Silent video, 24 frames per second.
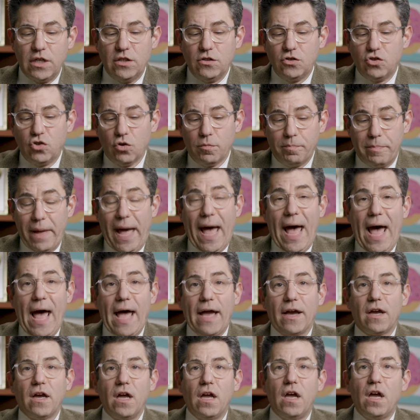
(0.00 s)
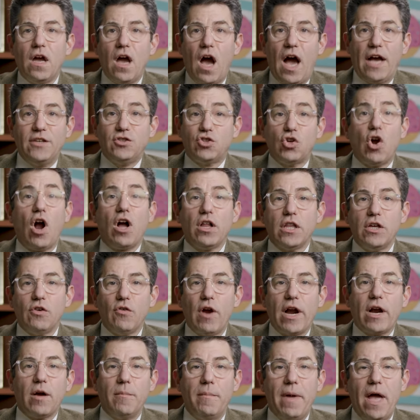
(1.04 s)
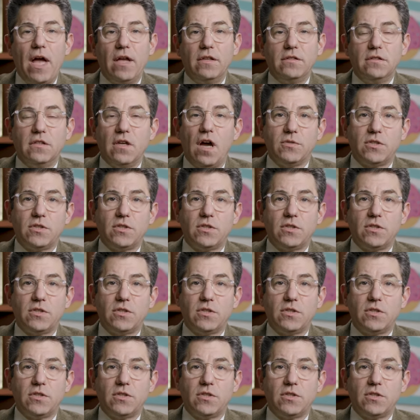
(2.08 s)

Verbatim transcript: is your bag, I strongly recommend